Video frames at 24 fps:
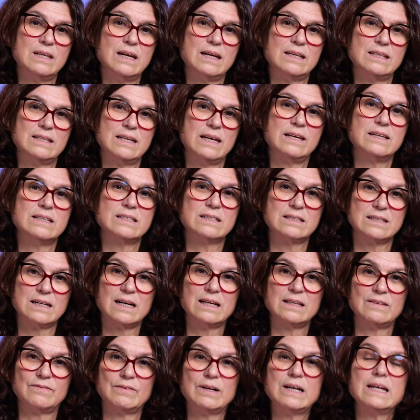that they
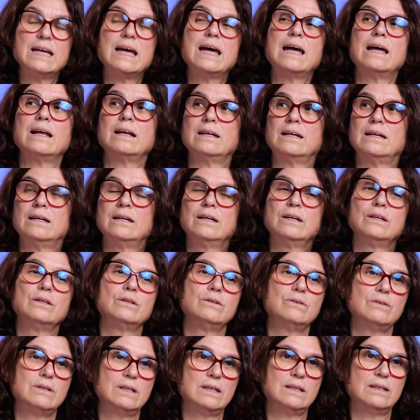start very early
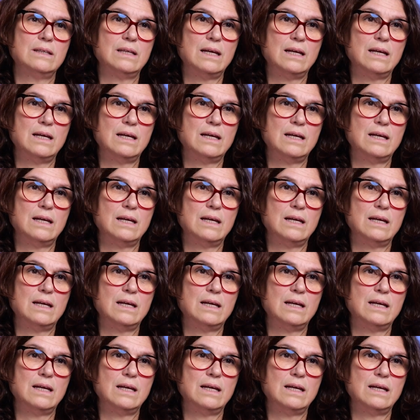during